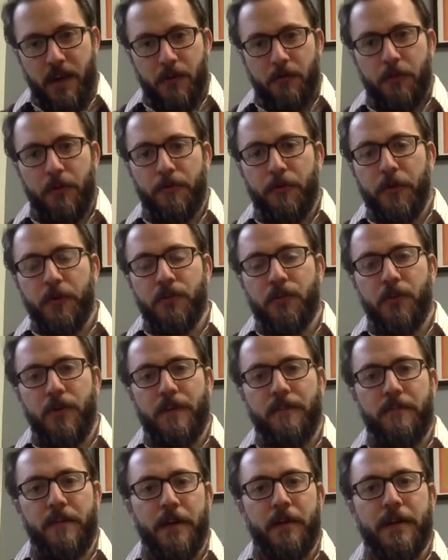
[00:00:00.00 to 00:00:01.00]
refer to
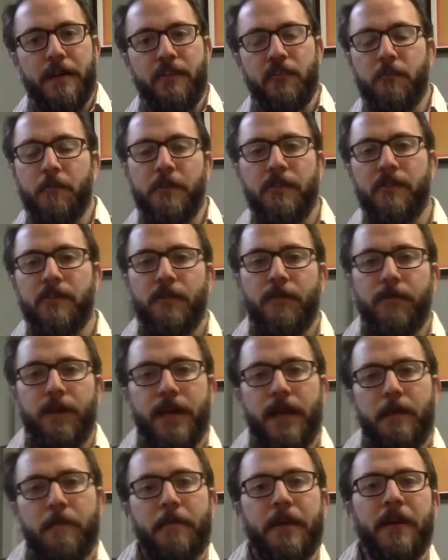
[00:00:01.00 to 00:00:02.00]
a very
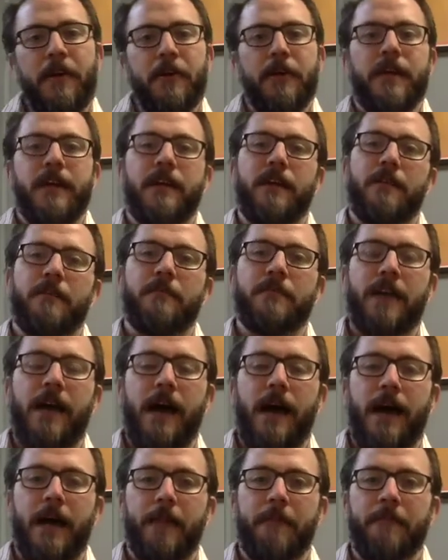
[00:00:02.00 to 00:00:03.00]
specific period of
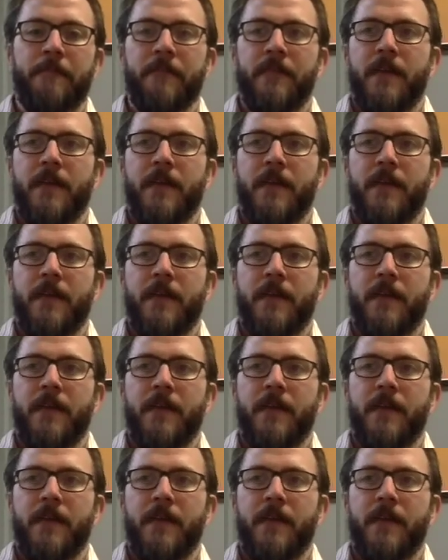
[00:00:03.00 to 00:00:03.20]
time.